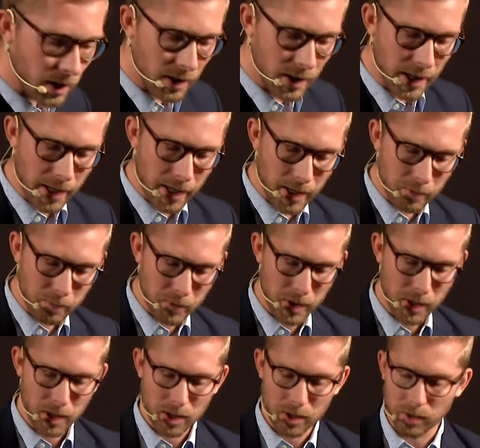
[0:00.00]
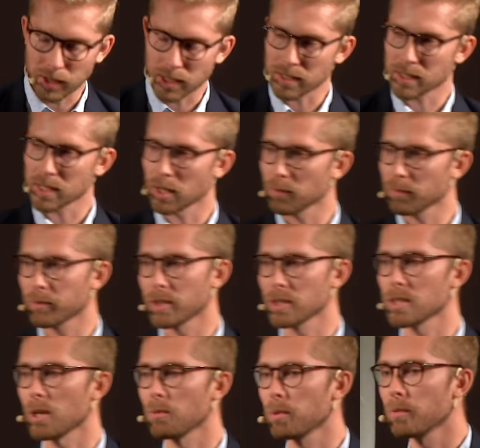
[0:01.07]
You can see, for
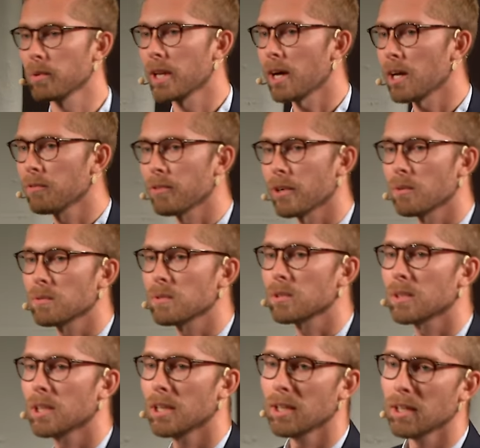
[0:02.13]
example, with iPhones.